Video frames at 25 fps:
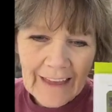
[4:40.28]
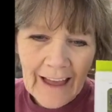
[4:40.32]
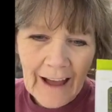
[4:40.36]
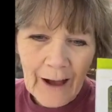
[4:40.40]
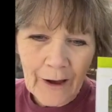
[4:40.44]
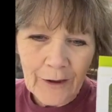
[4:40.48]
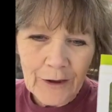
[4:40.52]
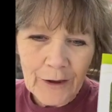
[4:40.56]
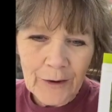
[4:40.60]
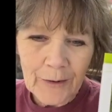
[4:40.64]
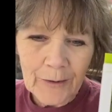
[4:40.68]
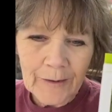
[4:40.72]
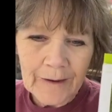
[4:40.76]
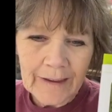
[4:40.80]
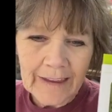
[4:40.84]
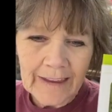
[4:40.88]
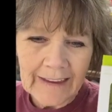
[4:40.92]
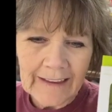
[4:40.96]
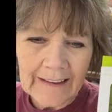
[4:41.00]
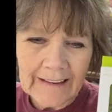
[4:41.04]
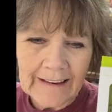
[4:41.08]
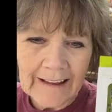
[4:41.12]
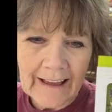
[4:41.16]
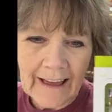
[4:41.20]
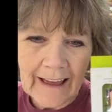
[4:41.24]
How you
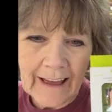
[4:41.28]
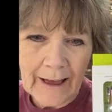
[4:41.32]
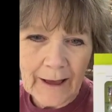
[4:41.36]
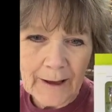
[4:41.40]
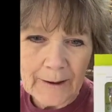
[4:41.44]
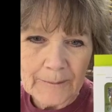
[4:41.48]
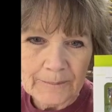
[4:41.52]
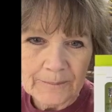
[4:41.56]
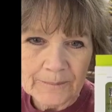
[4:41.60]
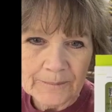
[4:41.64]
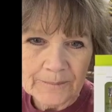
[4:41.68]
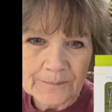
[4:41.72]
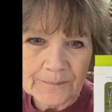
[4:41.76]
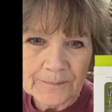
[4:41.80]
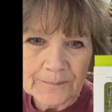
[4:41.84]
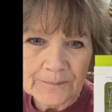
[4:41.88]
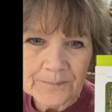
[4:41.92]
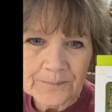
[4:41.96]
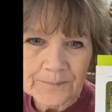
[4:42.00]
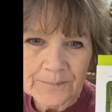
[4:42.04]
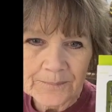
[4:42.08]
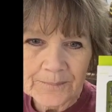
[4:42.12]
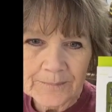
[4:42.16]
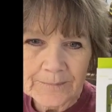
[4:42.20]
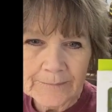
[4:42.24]
can um,
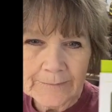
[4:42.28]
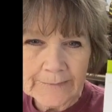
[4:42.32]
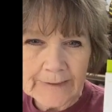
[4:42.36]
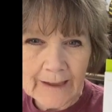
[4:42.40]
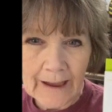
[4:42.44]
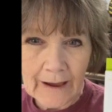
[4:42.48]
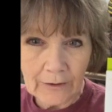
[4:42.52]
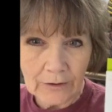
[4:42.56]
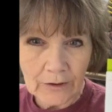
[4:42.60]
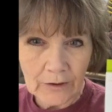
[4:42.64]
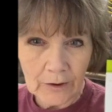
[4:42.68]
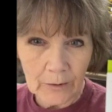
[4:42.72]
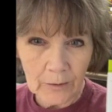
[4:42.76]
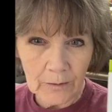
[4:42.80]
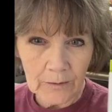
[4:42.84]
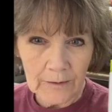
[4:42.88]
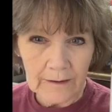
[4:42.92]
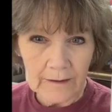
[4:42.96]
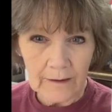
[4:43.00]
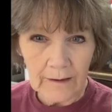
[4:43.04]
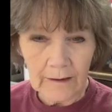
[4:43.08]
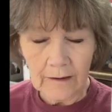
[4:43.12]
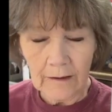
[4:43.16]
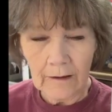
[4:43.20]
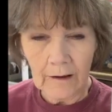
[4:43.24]
download
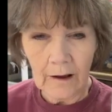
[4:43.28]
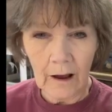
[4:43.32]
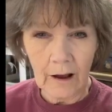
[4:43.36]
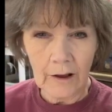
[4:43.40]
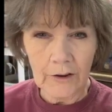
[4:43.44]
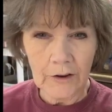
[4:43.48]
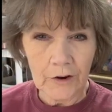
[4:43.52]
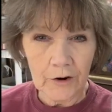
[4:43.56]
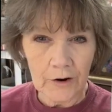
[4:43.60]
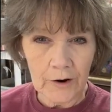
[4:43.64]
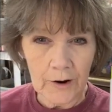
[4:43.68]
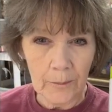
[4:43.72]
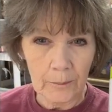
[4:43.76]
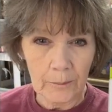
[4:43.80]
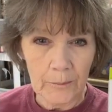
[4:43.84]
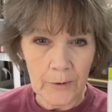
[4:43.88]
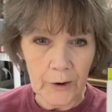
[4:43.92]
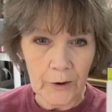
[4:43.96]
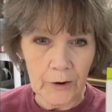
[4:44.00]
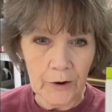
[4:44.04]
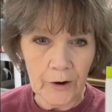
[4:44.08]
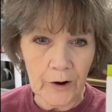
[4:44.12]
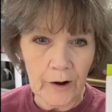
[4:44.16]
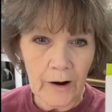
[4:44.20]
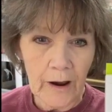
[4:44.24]
on your
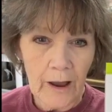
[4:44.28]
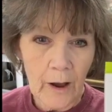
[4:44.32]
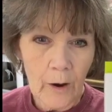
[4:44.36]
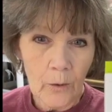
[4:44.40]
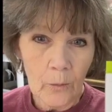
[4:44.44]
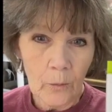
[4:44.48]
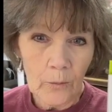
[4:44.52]
computer.